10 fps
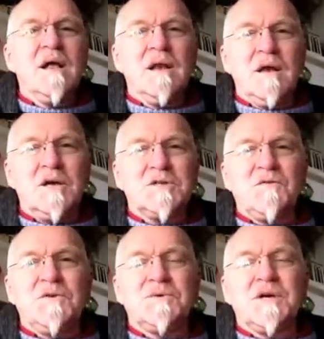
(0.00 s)
last
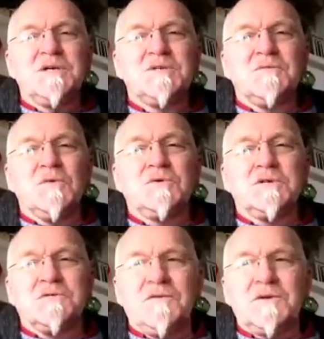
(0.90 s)
few days of
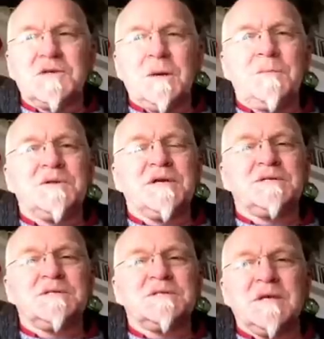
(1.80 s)
August, first couple of
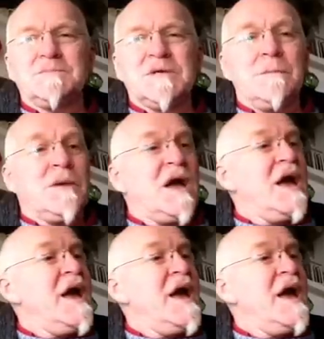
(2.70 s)
days of September,